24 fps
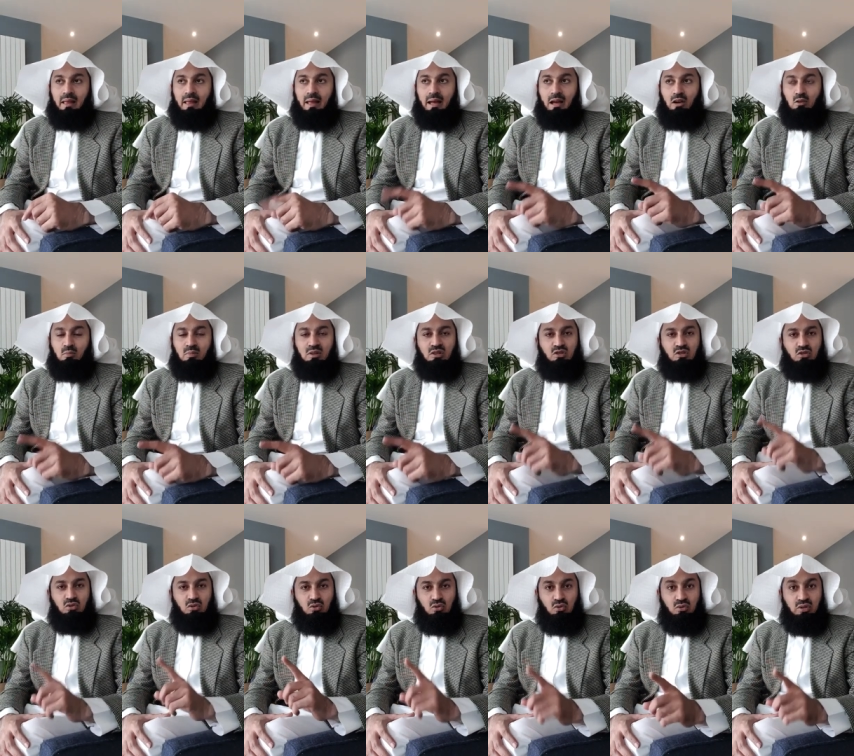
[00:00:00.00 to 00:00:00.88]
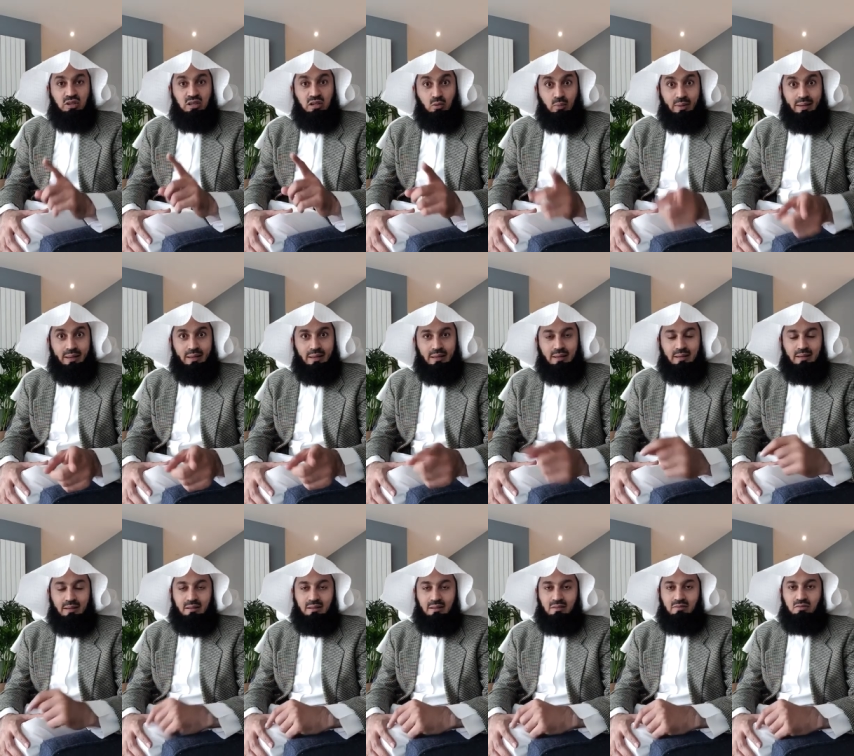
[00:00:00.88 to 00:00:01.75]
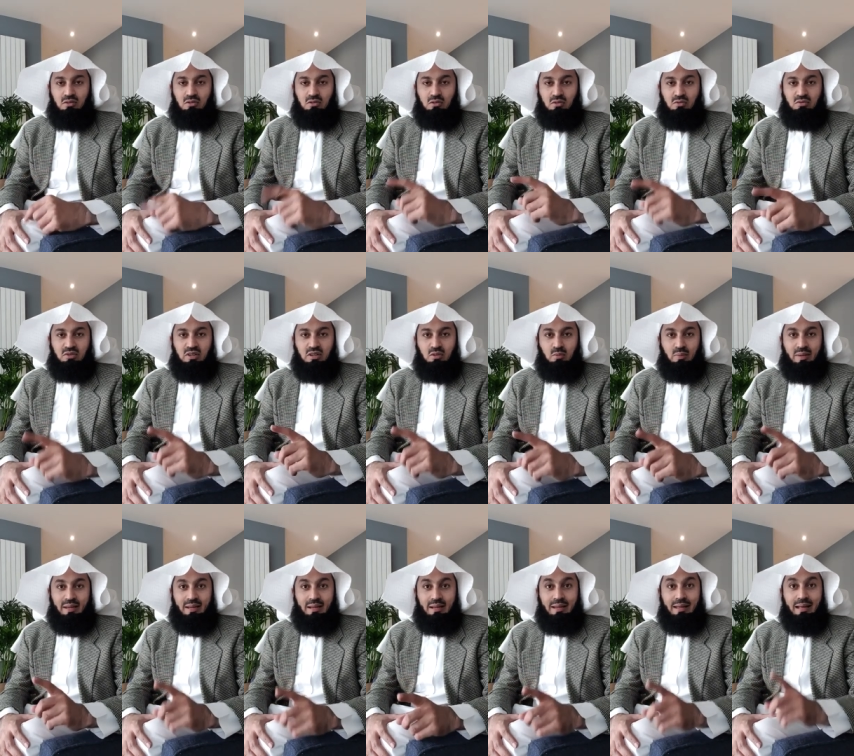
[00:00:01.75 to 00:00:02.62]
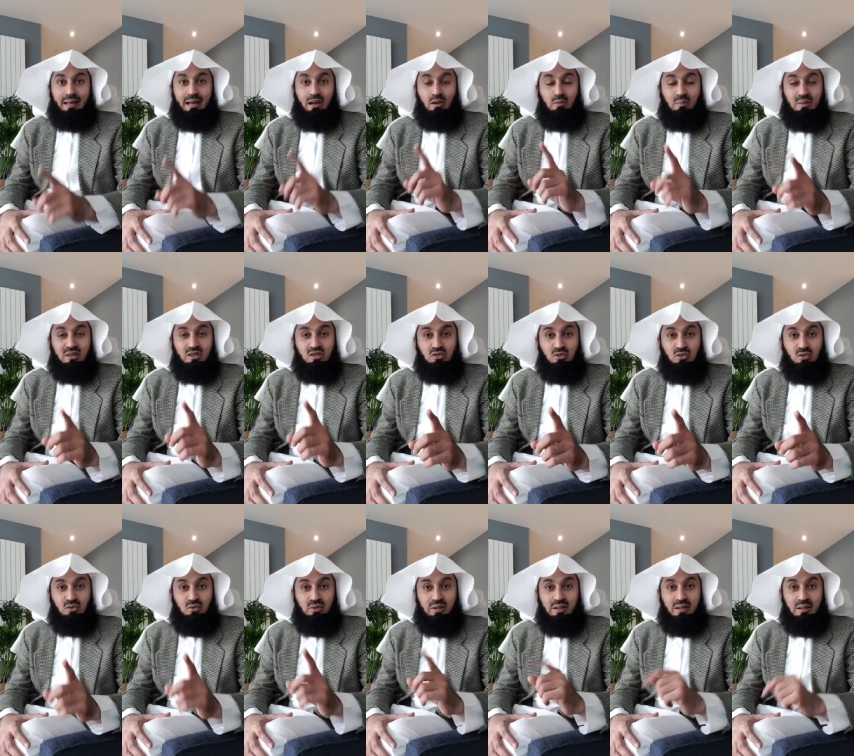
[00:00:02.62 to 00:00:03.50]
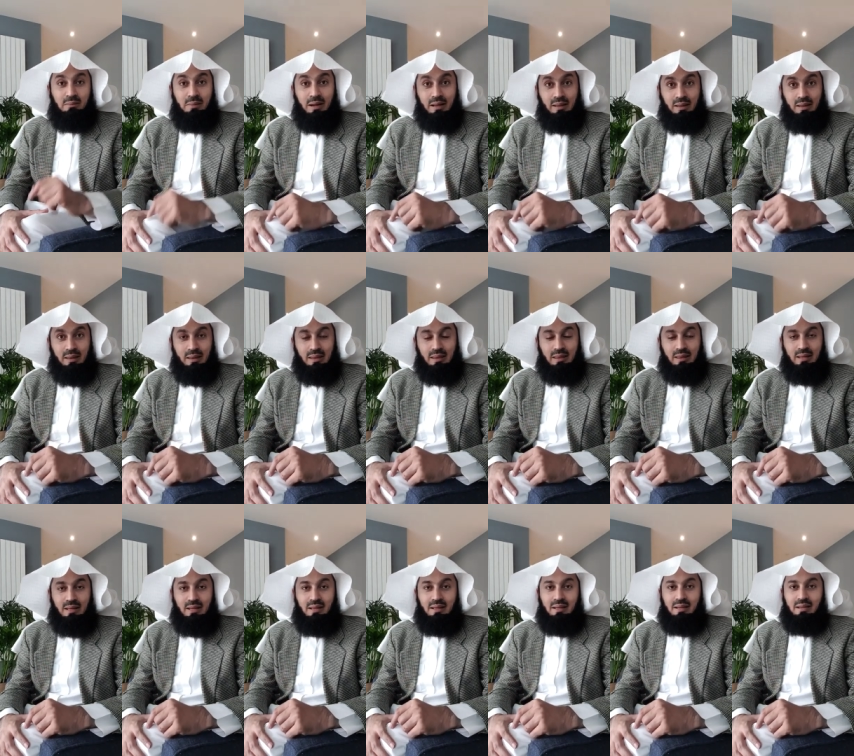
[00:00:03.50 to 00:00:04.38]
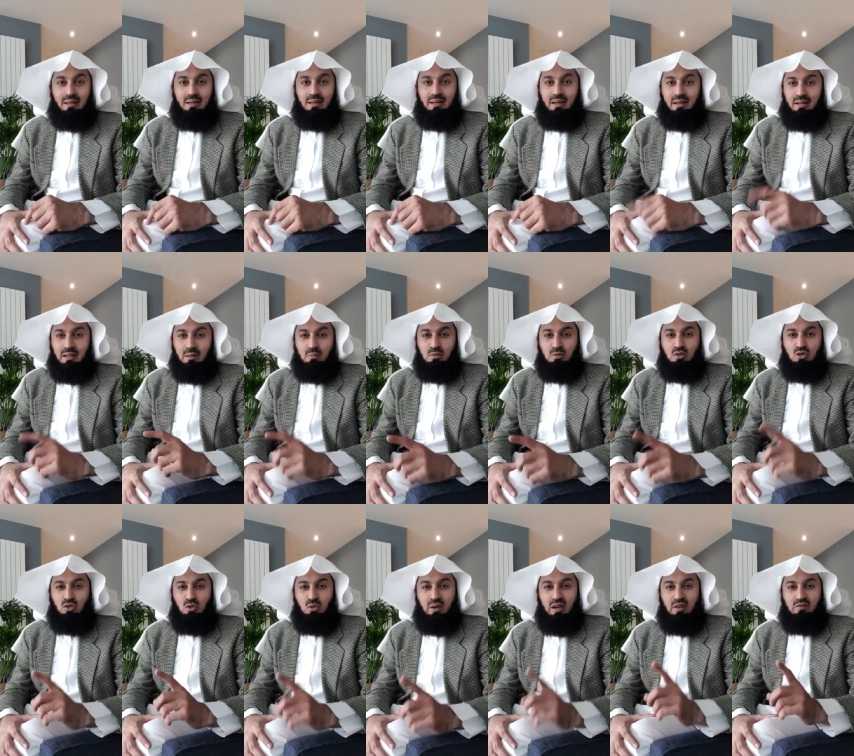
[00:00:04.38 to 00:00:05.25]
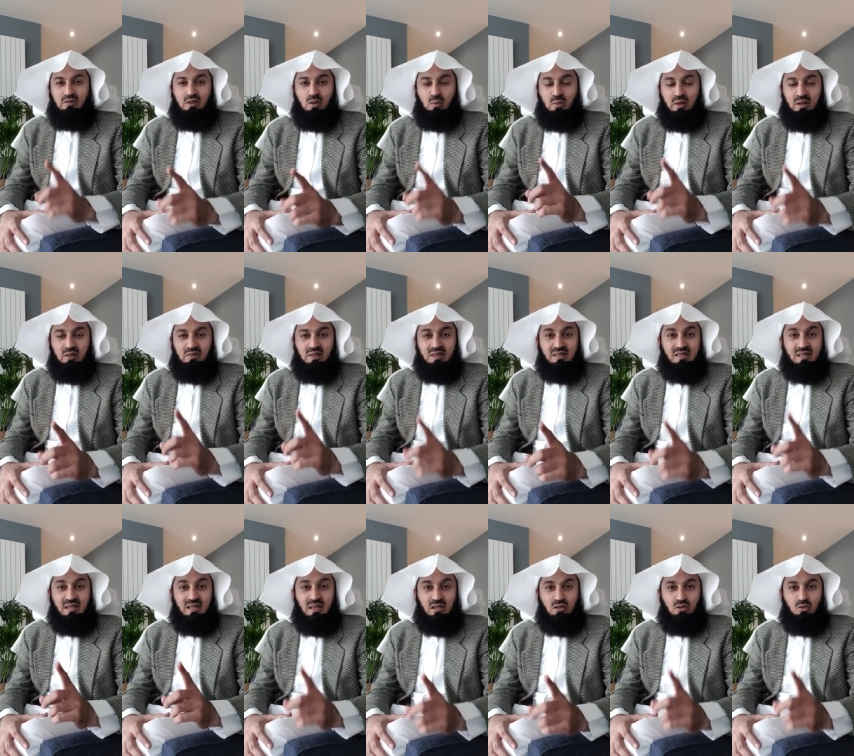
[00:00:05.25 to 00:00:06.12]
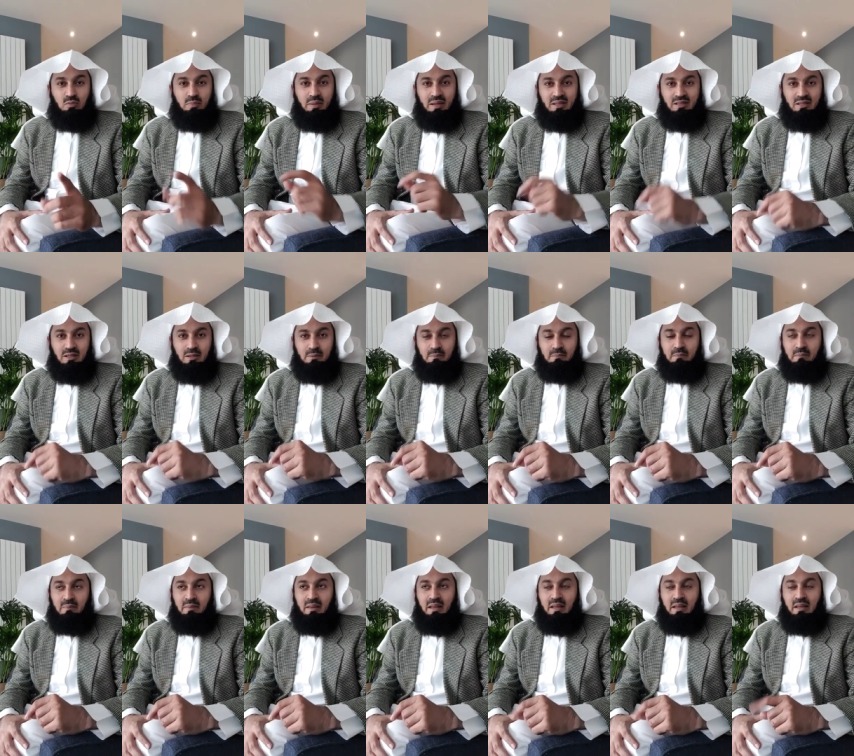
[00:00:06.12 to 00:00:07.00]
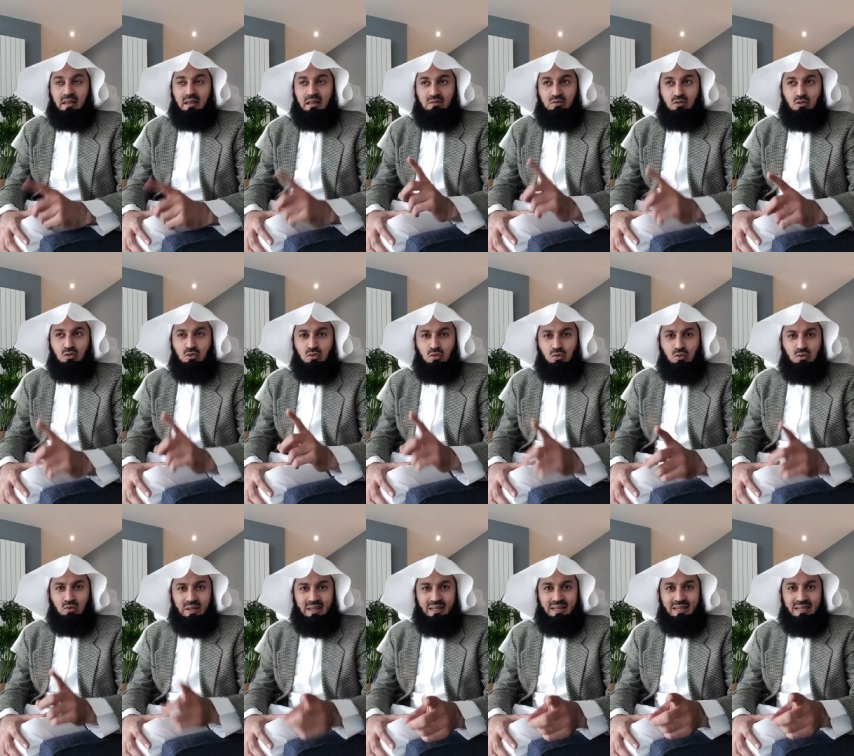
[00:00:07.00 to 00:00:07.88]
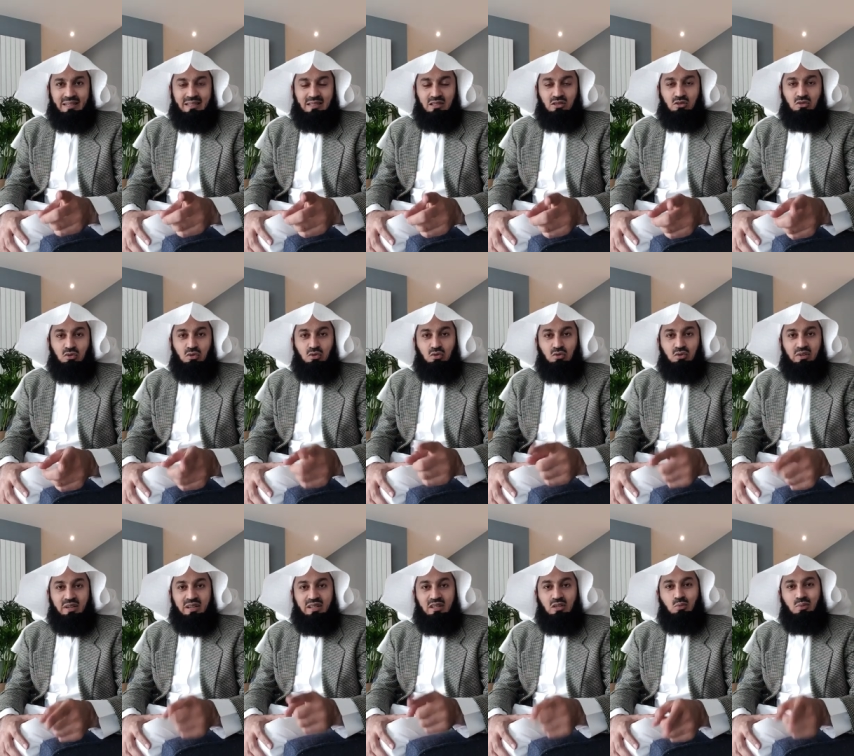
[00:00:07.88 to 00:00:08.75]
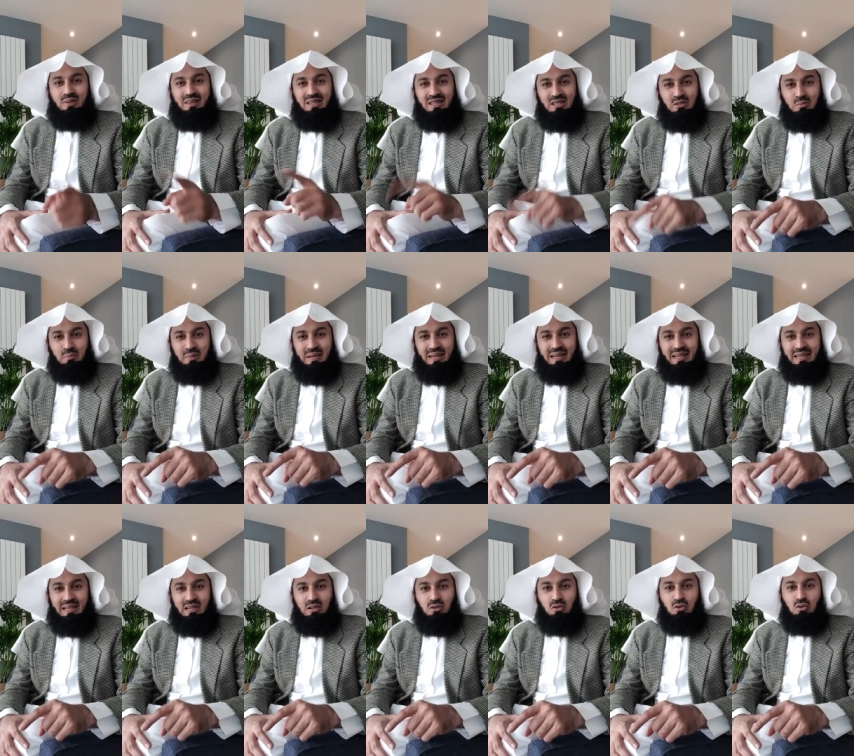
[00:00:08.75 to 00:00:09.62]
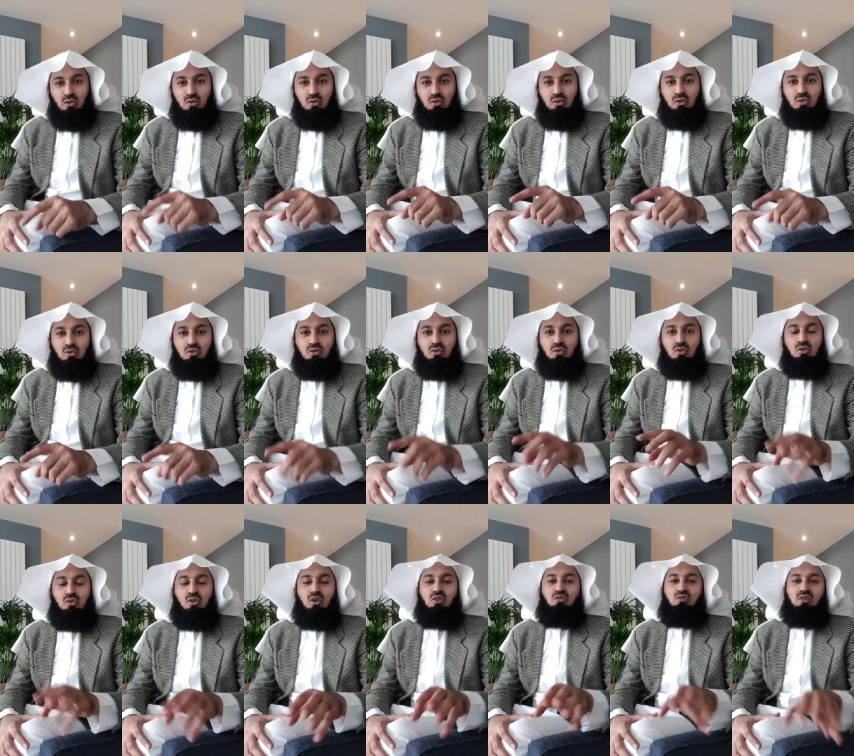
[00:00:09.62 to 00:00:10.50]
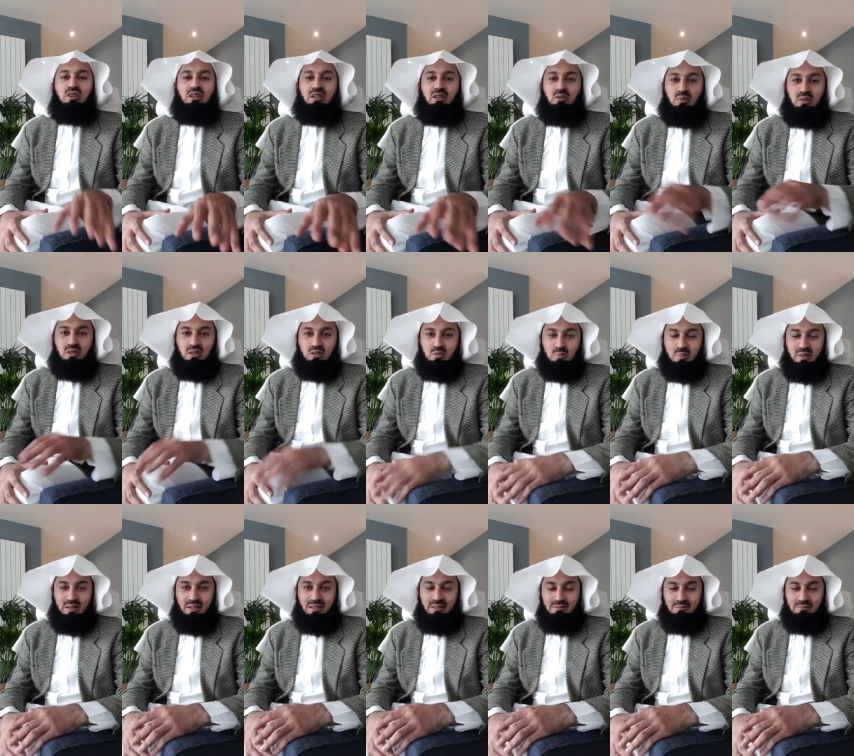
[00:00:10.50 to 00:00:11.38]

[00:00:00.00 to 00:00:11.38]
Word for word: How much do you read a week? If you don't read weekly, how much do you read a month? And I'm sure every one of us can do better if you do read it, do you read it with its meaning or do you not read it with its meaning?